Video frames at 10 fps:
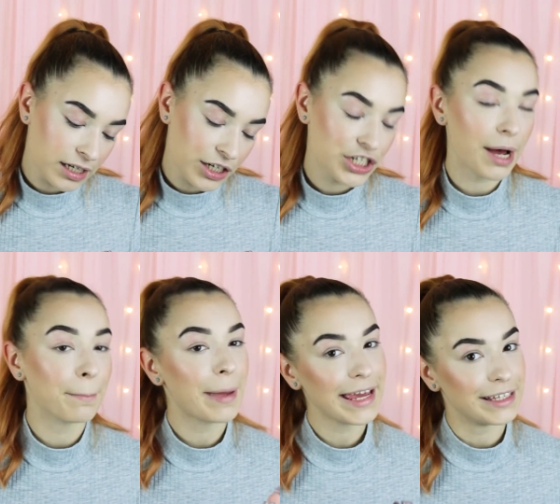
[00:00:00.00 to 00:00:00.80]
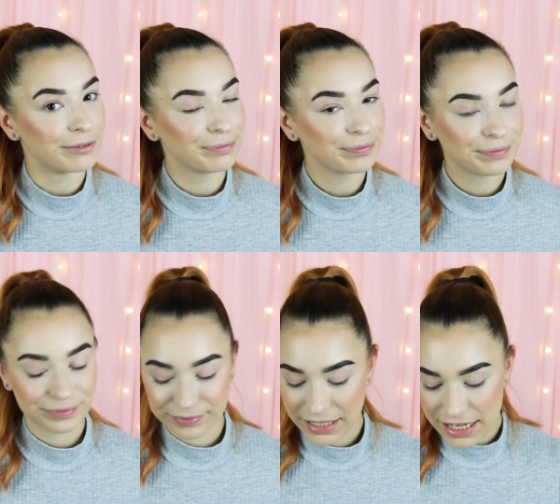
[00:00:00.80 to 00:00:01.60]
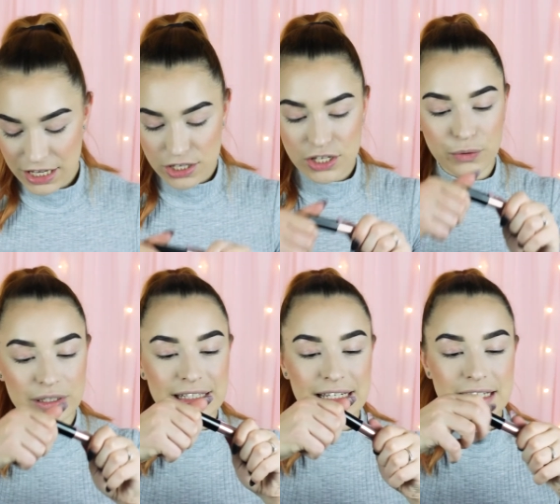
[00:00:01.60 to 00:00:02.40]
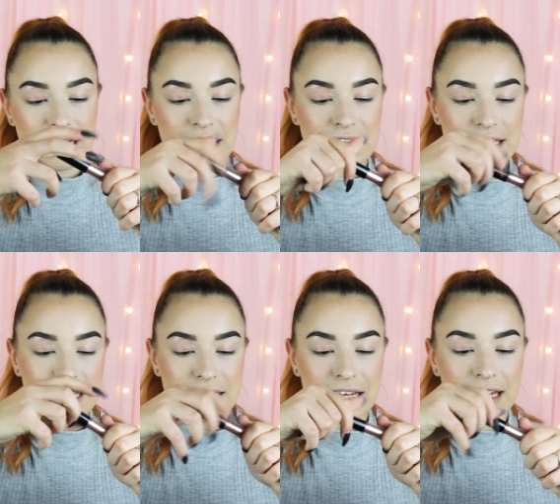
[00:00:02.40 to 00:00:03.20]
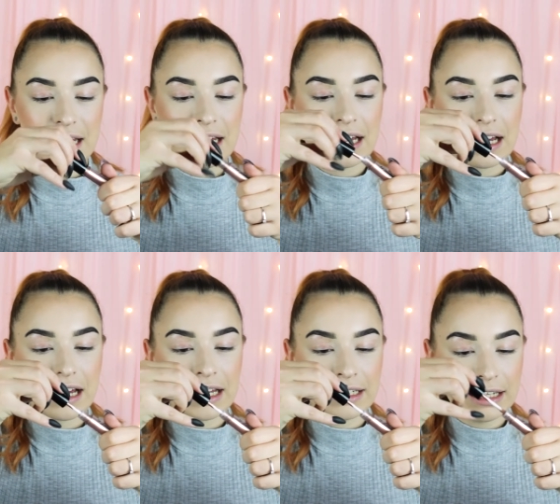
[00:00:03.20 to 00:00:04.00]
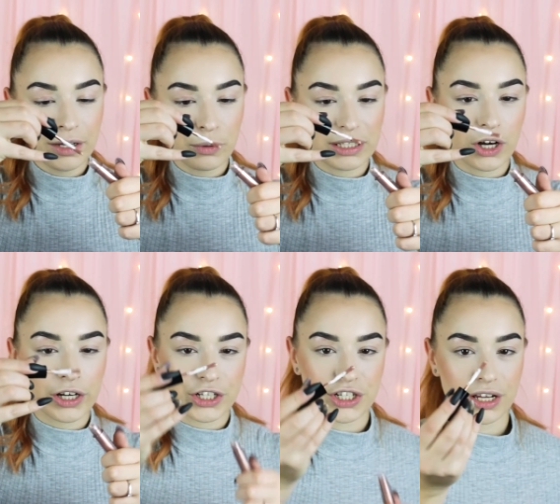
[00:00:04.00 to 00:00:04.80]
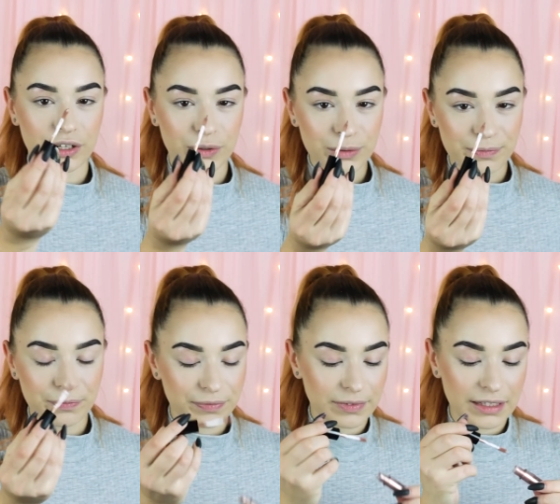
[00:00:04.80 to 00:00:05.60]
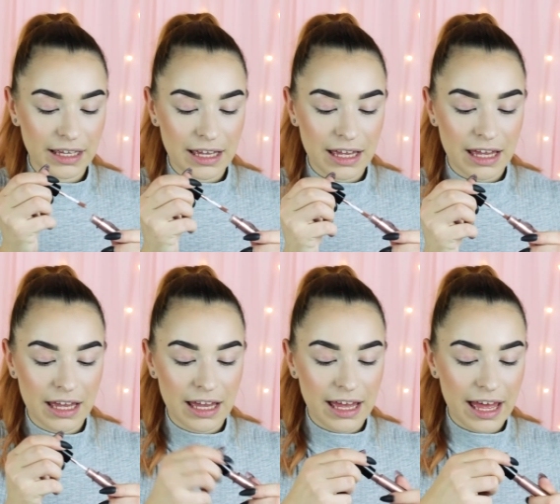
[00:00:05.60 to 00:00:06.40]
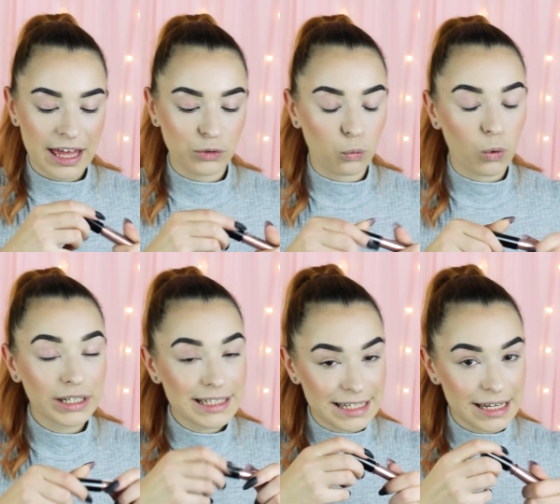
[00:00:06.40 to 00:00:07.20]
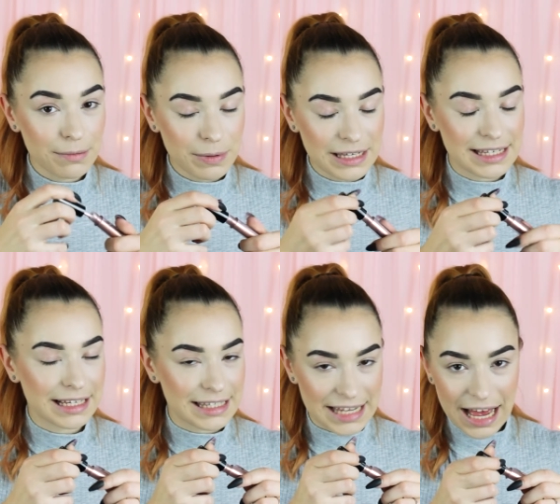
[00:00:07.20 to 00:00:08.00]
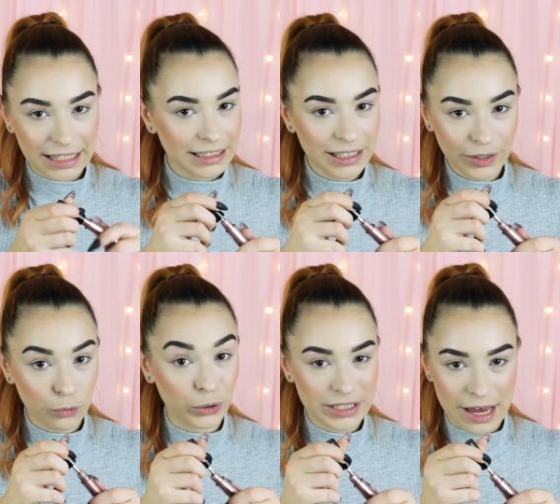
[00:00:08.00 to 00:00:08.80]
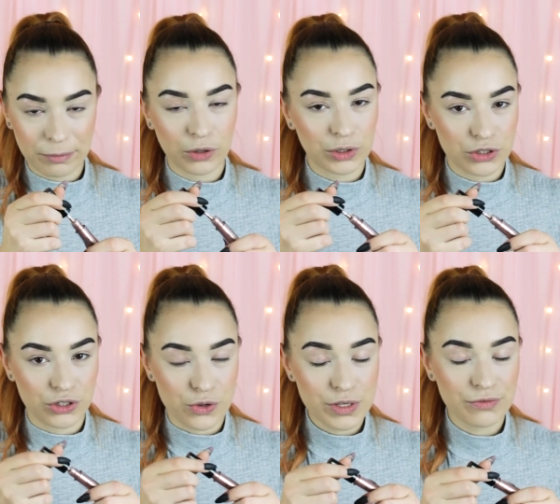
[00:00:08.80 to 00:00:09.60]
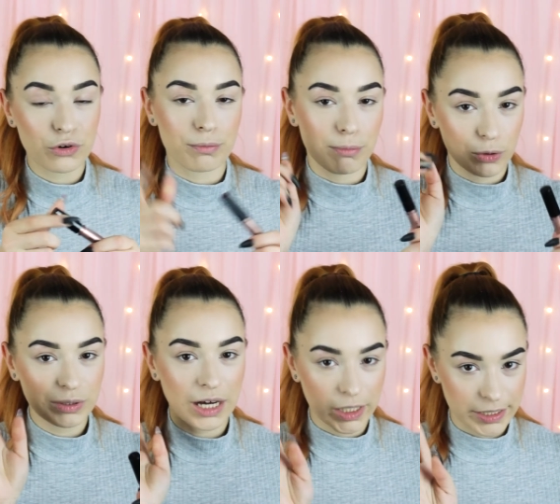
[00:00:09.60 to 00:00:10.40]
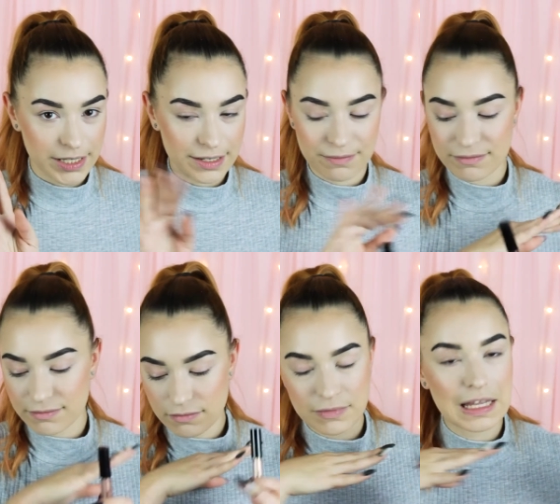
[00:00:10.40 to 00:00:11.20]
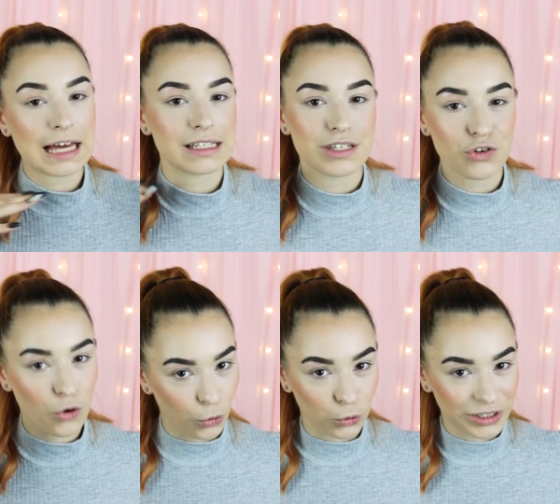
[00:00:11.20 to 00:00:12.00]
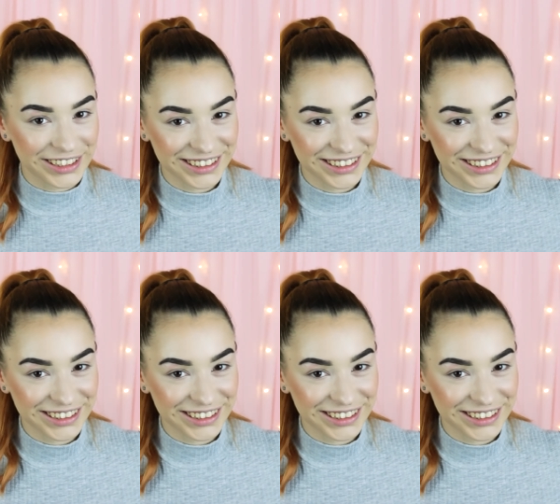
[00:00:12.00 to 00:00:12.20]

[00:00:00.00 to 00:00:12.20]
Champagne. So this is a liquid eyeshadow. And one dip is exactly what I'm going to use for both eyes. That's all.